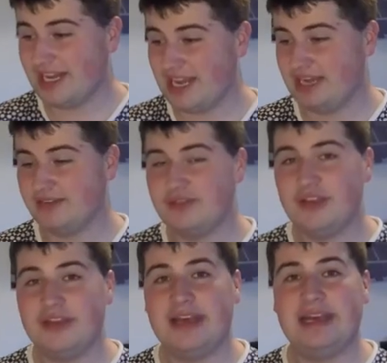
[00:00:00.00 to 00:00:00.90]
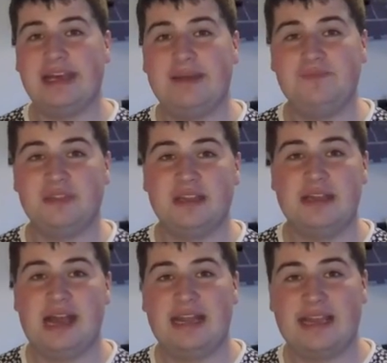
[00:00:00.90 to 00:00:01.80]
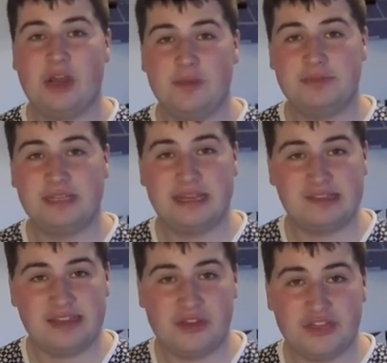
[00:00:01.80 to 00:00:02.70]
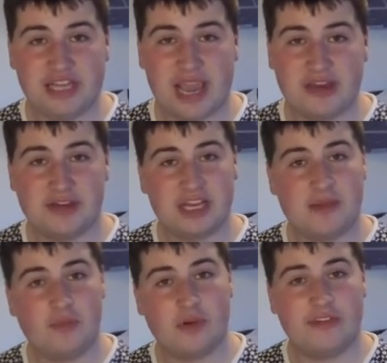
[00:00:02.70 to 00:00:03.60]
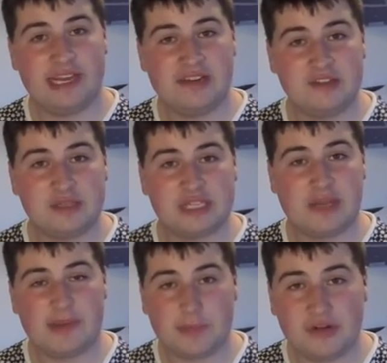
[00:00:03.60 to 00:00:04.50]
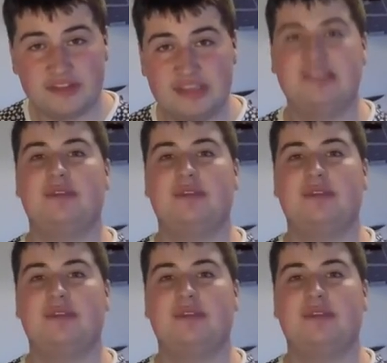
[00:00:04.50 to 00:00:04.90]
kind of you, and I hope to see you checking out a lot more videos which I'll be posting as